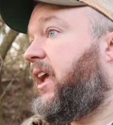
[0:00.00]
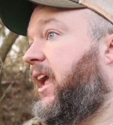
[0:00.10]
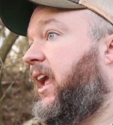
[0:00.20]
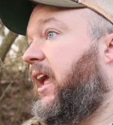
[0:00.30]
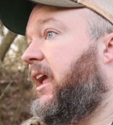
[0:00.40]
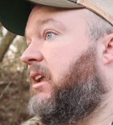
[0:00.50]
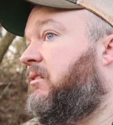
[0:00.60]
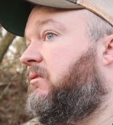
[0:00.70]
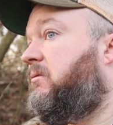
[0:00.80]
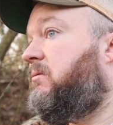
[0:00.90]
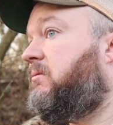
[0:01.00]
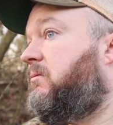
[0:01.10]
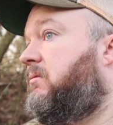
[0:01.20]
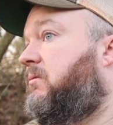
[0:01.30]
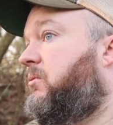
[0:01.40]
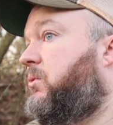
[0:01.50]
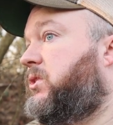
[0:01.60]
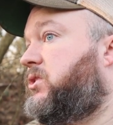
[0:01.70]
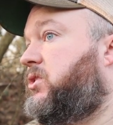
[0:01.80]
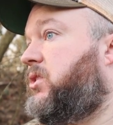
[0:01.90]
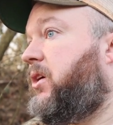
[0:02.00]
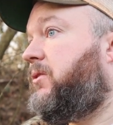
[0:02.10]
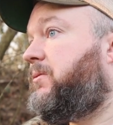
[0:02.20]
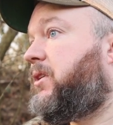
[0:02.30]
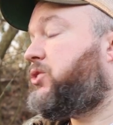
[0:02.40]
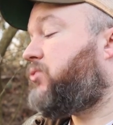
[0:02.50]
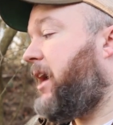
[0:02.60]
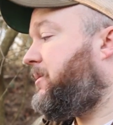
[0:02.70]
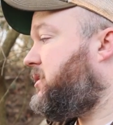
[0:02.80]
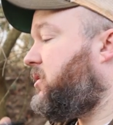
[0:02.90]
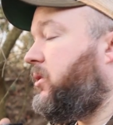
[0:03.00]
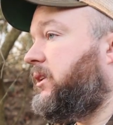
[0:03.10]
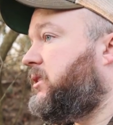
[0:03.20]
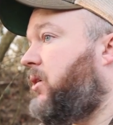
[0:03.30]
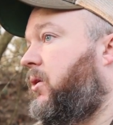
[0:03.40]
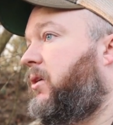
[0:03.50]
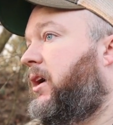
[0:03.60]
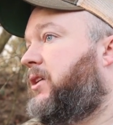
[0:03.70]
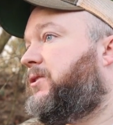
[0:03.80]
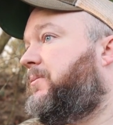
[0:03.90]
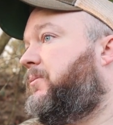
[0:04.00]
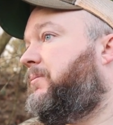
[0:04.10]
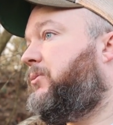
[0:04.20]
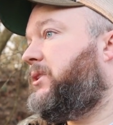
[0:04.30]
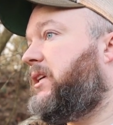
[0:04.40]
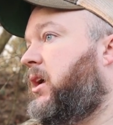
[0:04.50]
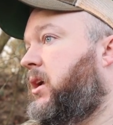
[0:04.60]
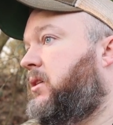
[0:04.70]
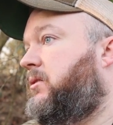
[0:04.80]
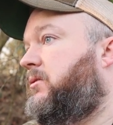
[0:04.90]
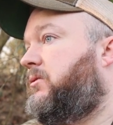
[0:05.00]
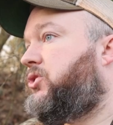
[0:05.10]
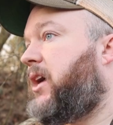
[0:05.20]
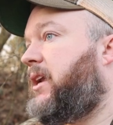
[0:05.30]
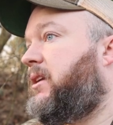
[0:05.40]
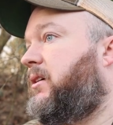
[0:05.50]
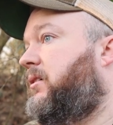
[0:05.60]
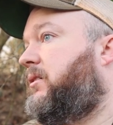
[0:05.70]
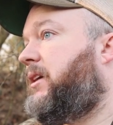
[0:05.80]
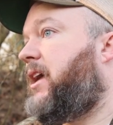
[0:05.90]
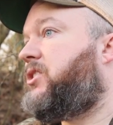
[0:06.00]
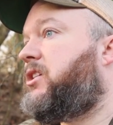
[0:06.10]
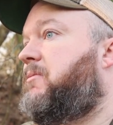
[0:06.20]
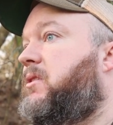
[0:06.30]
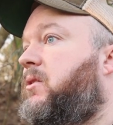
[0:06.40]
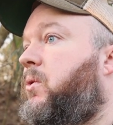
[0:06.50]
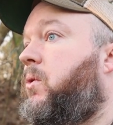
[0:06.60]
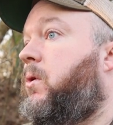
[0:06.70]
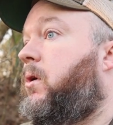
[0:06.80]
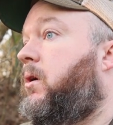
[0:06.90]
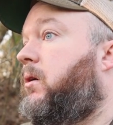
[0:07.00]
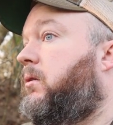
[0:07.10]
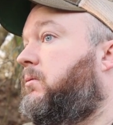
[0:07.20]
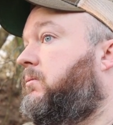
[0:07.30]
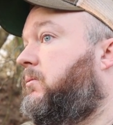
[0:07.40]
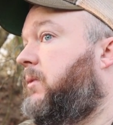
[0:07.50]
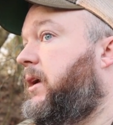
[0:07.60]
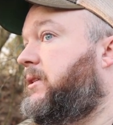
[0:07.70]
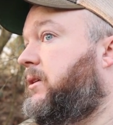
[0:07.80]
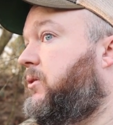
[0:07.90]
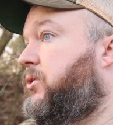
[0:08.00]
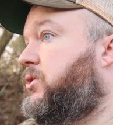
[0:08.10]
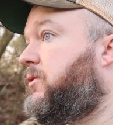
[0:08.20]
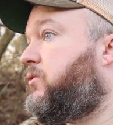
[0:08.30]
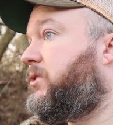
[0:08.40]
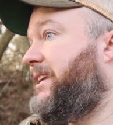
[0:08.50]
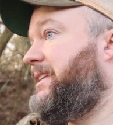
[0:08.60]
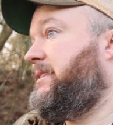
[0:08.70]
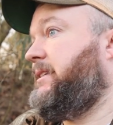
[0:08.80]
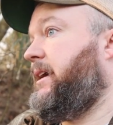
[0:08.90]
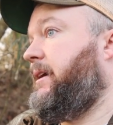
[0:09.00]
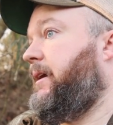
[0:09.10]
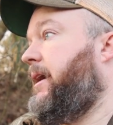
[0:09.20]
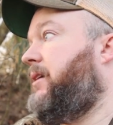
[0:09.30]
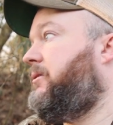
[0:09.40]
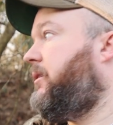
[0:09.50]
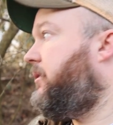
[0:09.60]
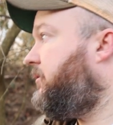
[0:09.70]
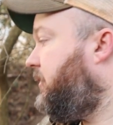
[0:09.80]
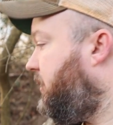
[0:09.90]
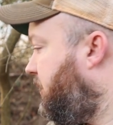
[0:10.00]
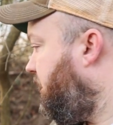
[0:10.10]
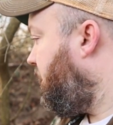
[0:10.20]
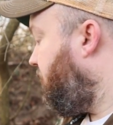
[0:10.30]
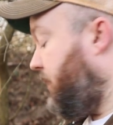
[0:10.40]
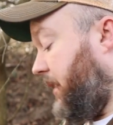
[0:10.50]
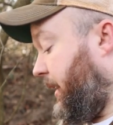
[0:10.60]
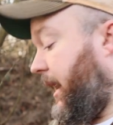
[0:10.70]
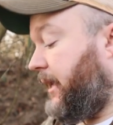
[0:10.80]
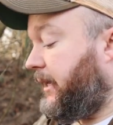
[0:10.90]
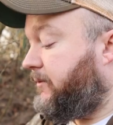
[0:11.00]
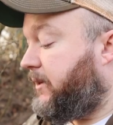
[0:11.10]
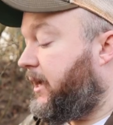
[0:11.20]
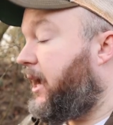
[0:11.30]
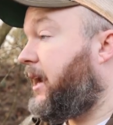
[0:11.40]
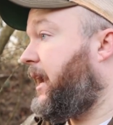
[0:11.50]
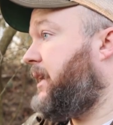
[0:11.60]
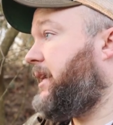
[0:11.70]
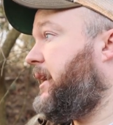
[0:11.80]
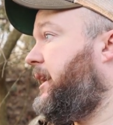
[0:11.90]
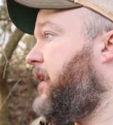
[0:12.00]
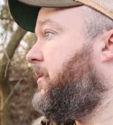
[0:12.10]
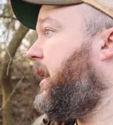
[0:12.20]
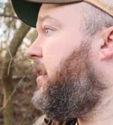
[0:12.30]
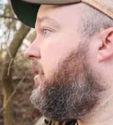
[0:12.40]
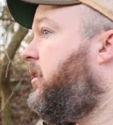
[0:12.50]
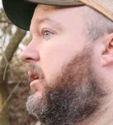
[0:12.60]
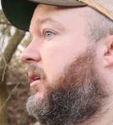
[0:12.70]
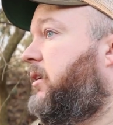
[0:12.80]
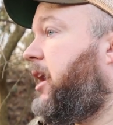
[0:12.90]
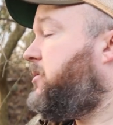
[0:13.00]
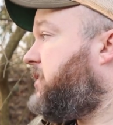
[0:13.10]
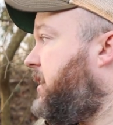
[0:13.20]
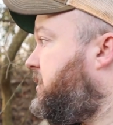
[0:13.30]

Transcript: and was, because rabbits go in this hole. So was he hunting, trying to catch something, or is he going to use it for a den site? I don't know. But I can't leave. I can't take the camera now. Camera's got